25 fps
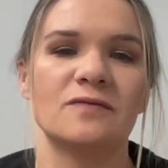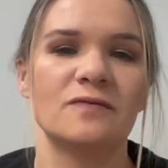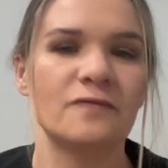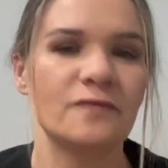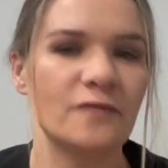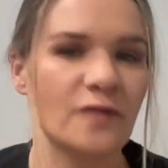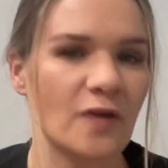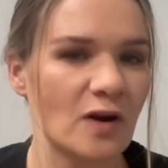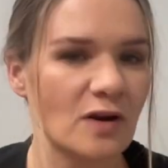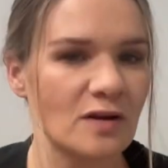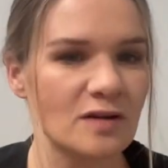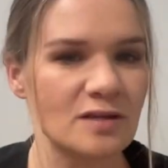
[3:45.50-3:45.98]

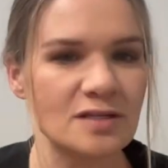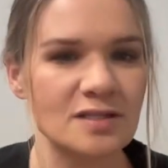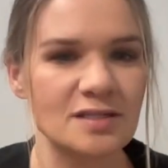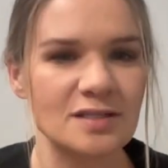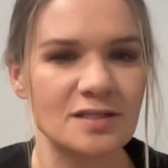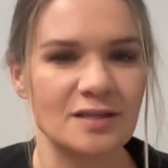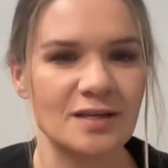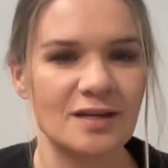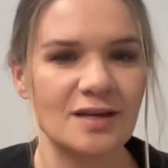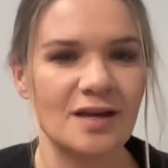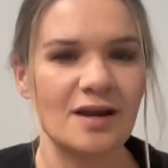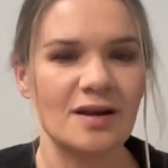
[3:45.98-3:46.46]

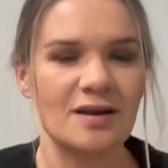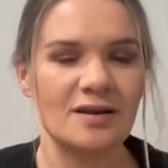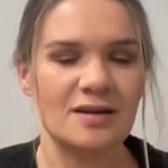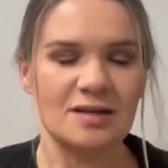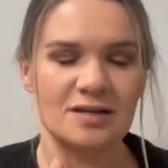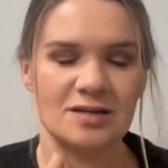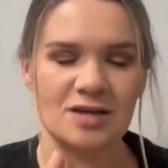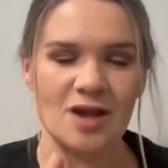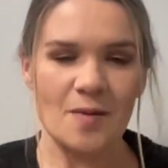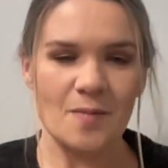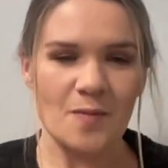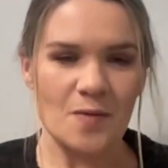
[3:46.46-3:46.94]
First,
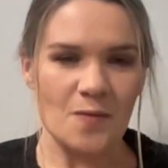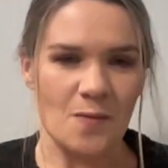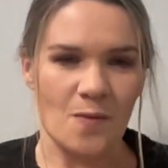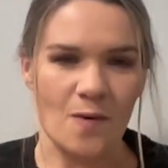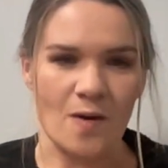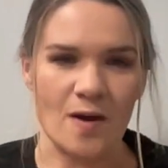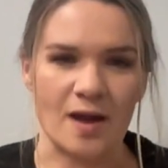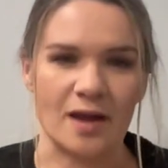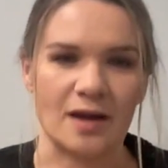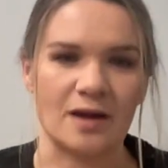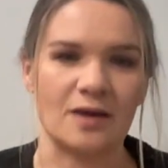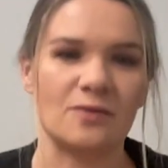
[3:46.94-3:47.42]
number
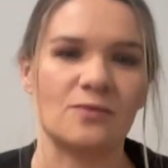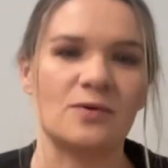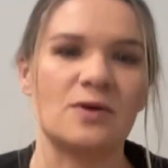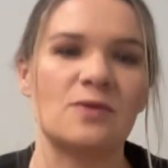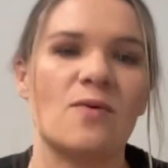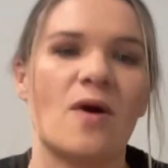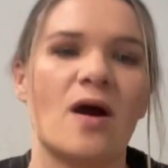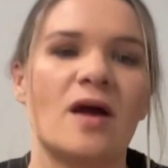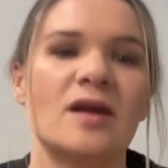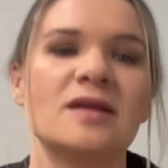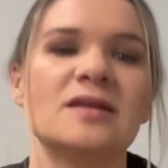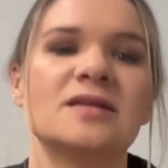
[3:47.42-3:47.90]
one, we
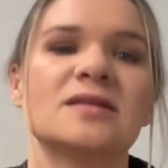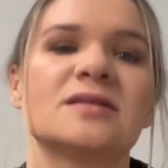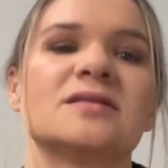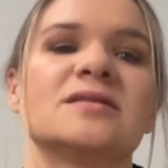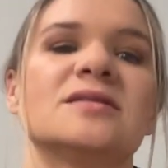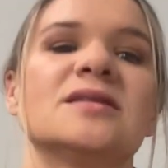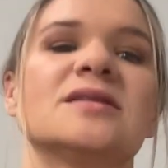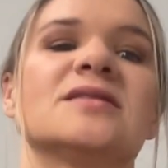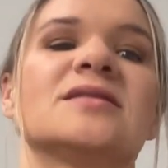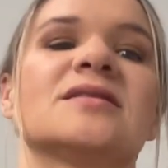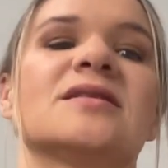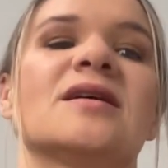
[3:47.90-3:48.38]
want to
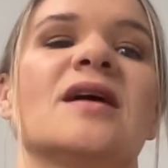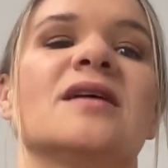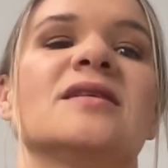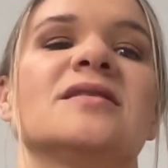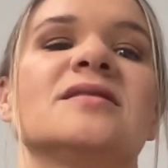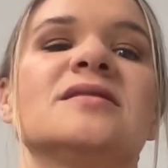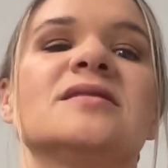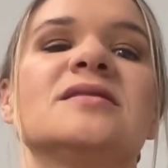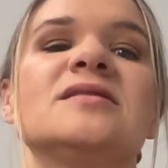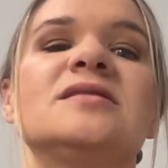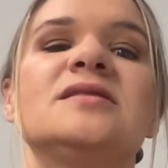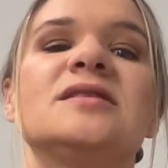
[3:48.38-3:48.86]

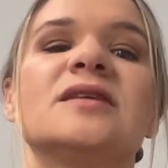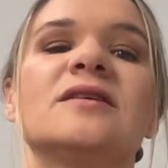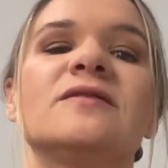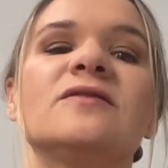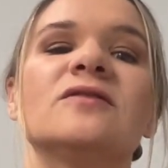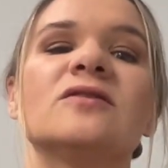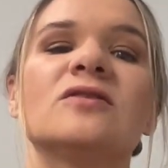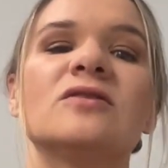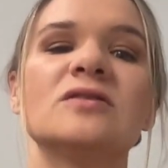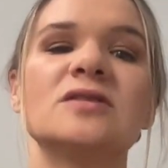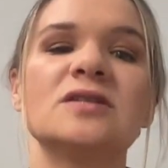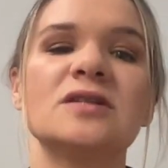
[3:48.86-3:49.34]
discuss the
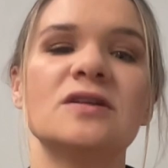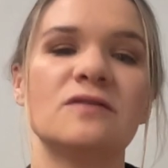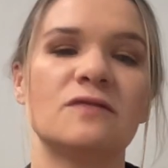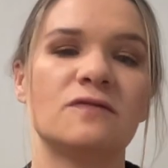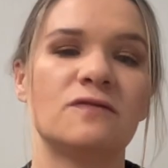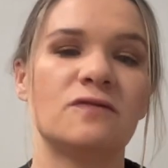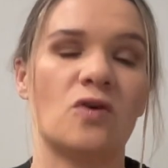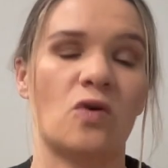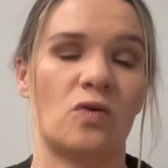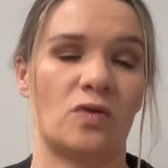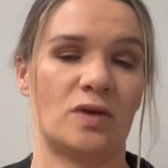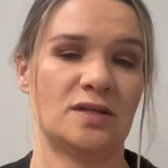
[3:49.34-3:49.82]
difficulty of
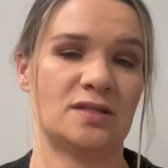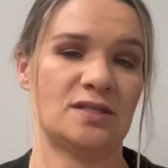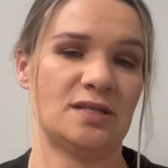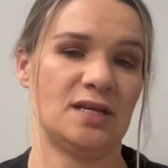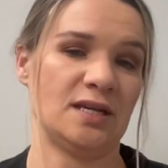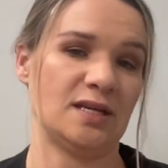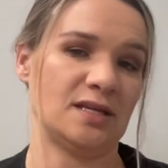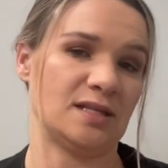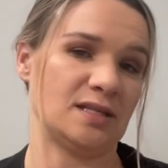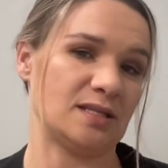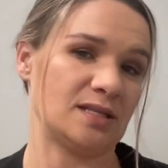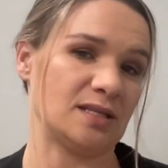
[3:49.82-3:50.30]

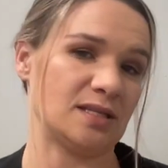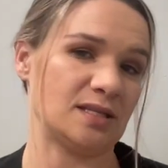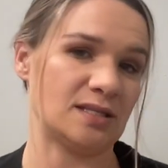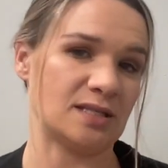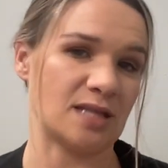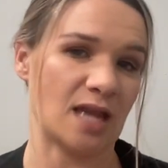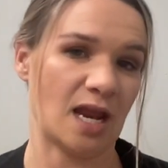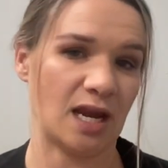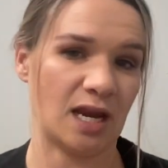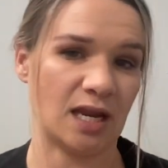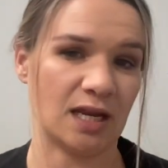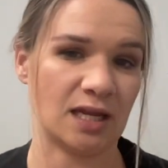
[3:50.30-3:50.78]
focusing and
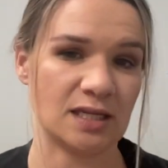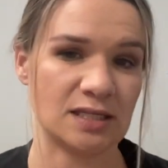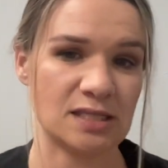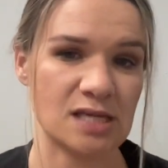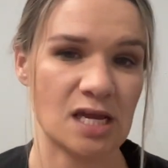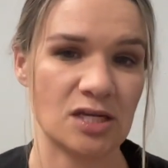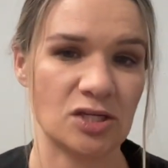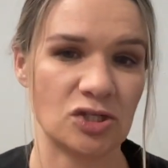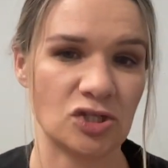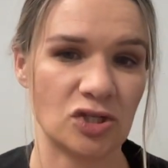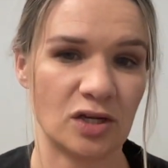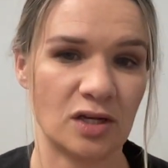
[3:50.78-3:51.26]
sustaining
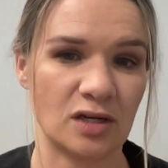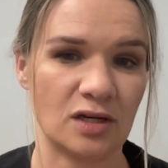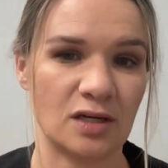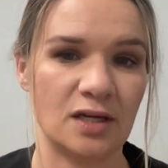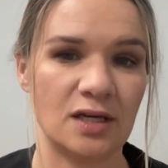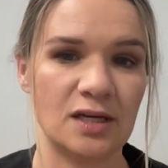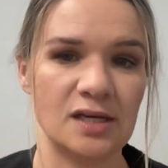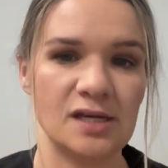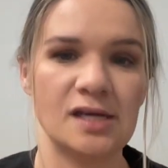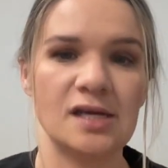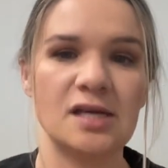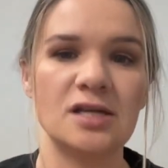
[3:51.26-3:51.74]
attention.
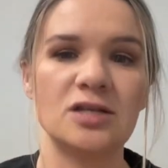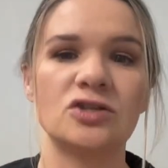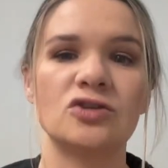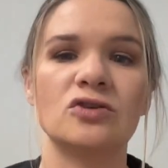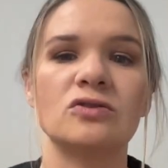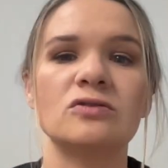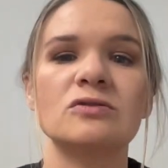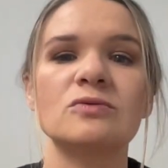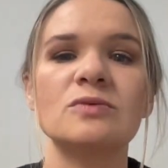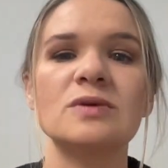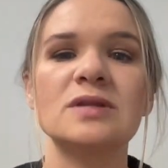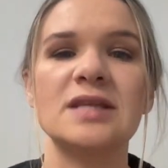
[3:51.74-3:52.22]

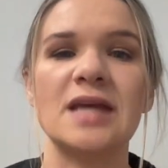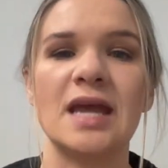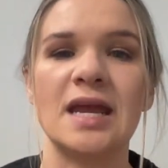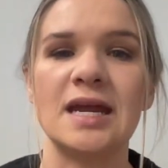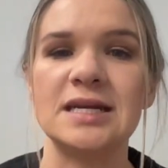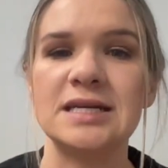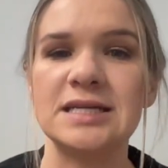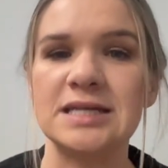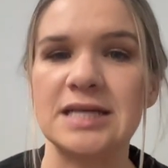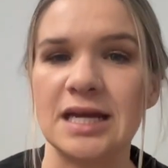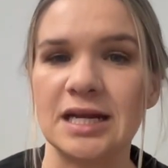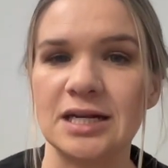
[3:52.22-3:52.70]
Children with
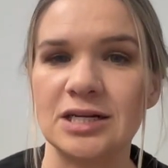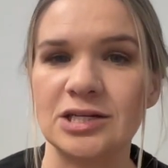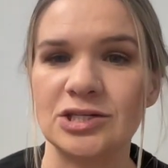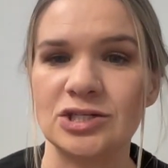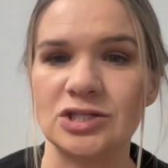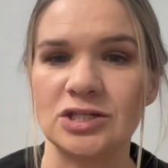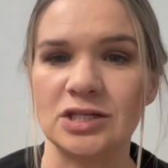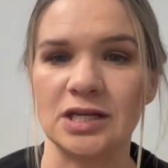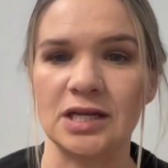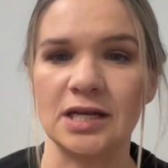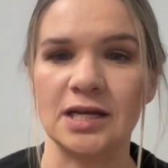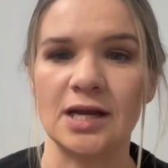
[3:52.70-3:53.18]

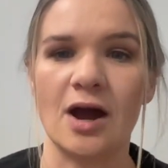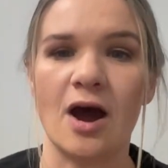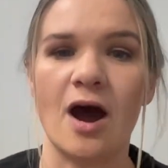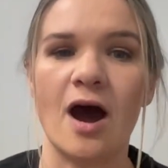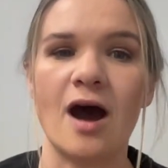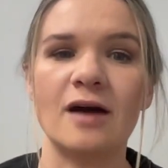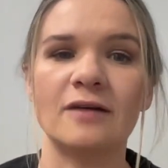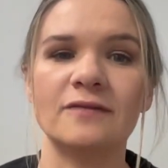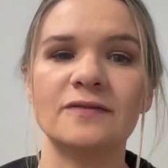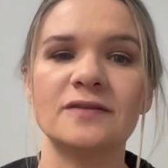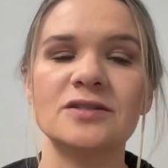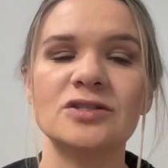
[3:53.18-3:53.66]
ADHD
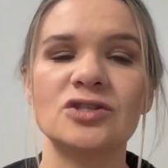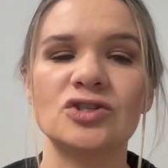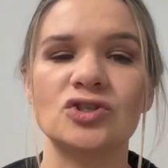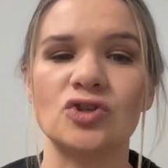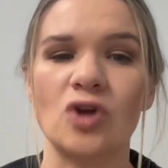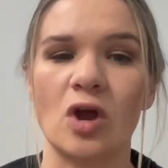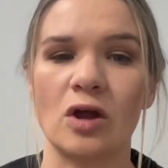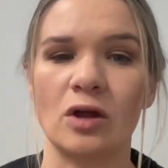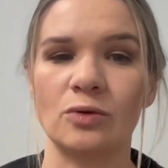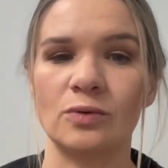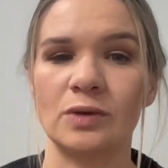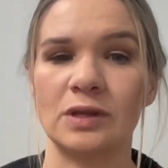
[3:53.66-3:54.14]
often
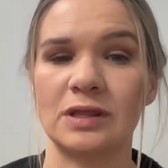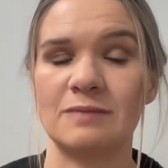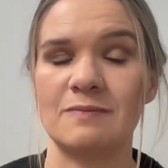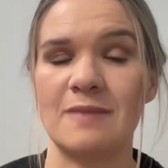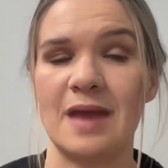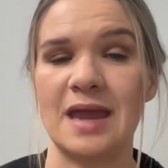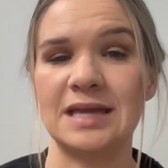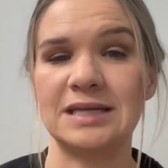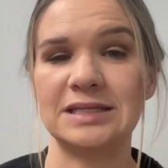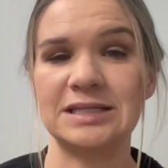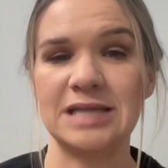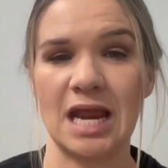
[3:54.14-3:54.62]
struggle with
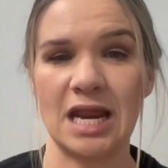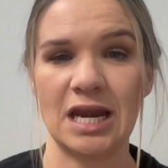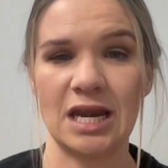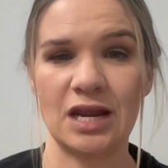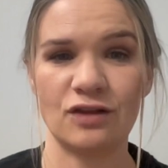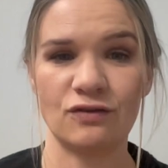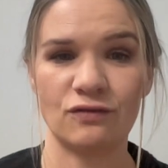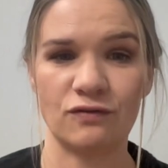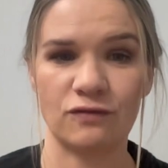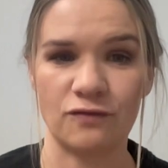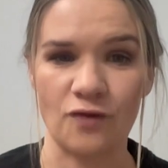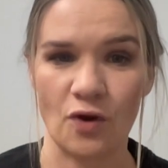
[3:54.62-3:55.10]

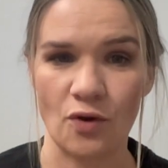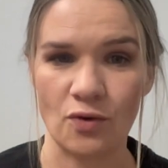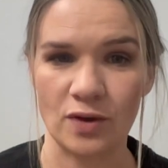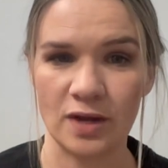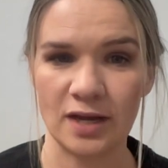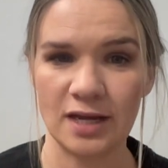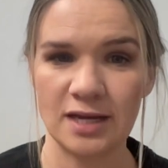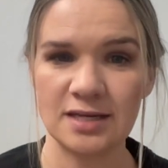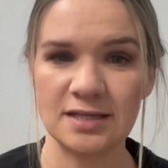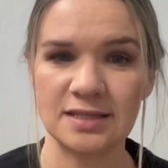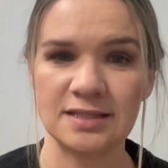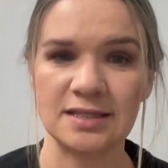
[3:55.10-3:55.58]
maintaining
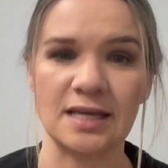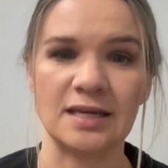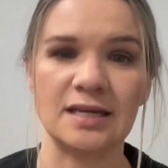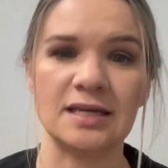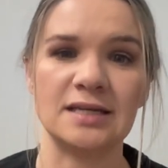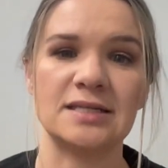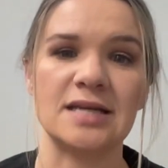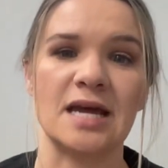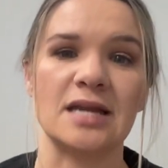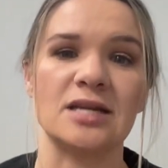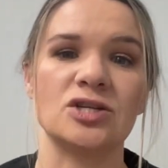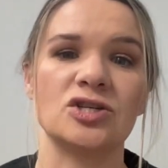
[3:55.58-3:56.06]
focus and
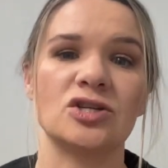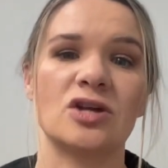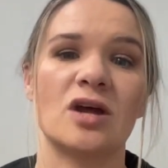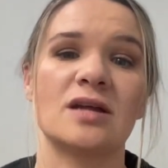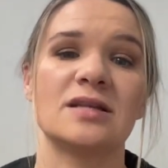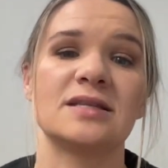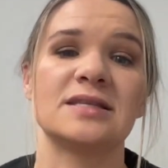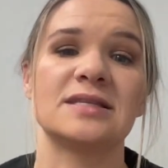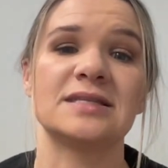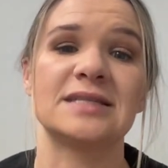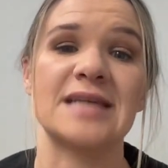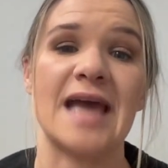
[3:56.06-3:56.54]
attention
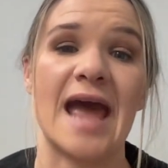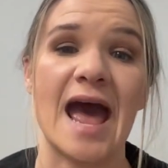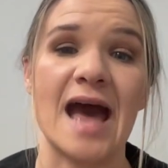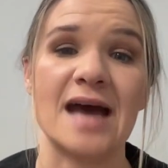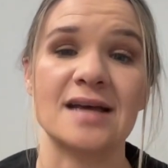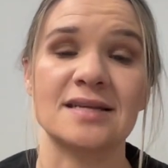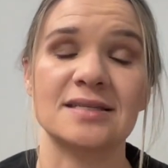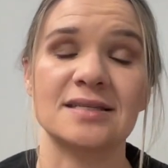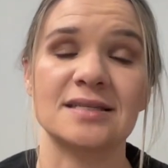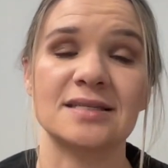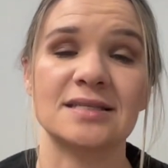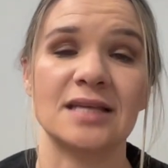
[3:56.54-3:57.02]
on
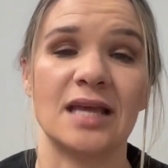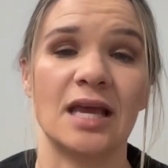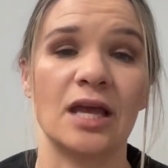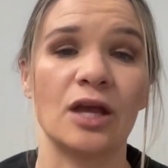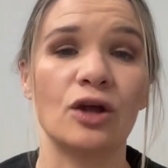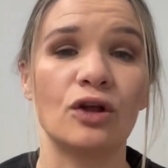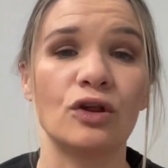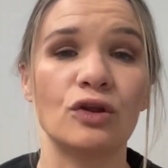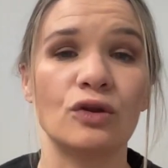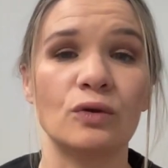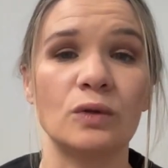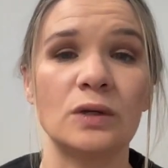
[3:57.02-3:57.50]
tasks,
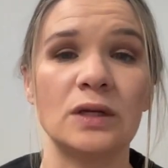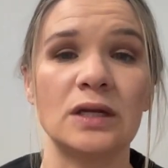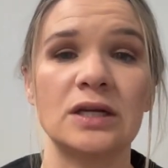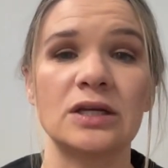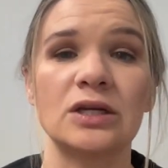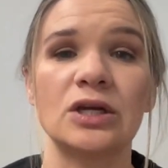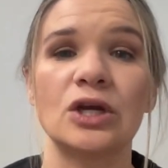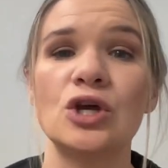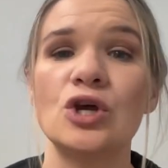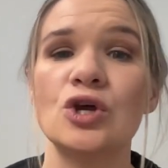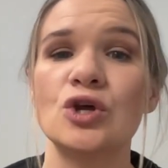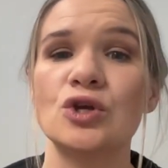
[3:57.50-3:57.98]

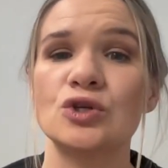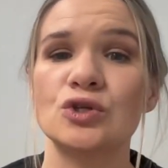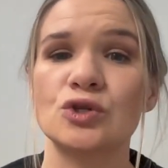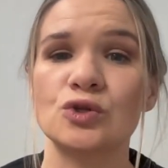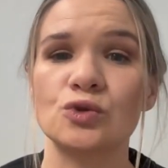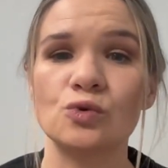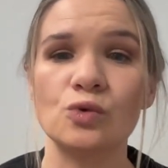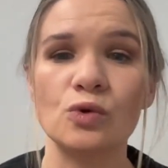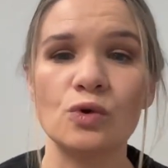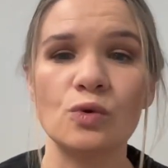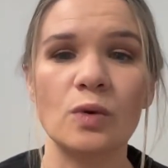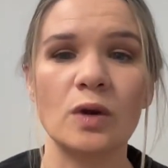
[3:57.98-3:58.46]
including
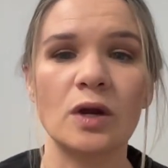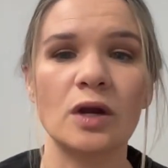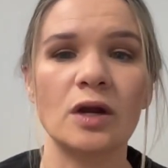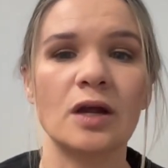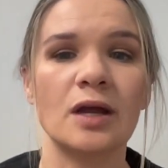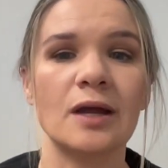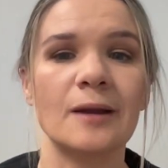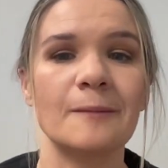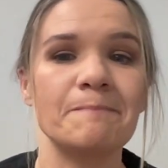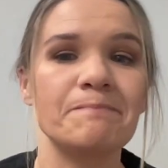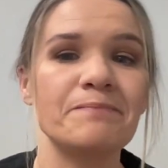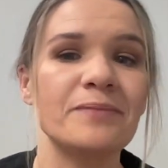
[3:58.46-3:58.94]

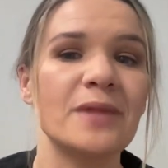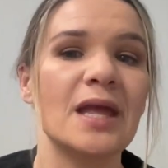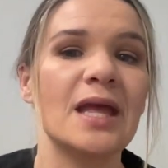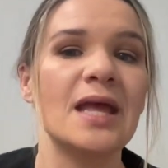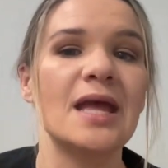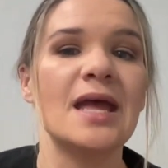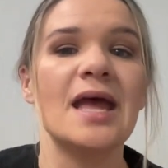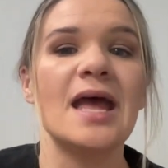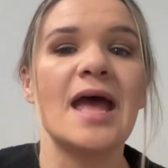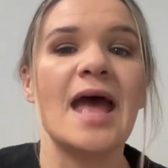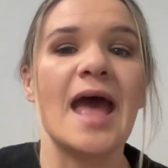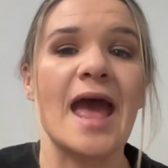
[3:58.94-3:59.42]
schoolwork
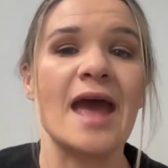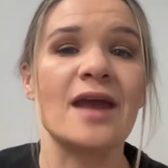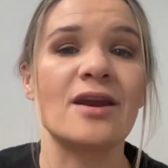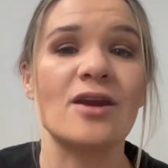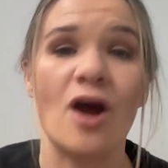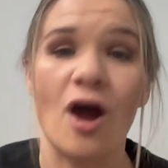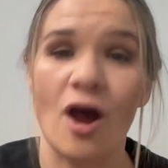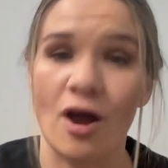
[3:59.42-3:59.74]
and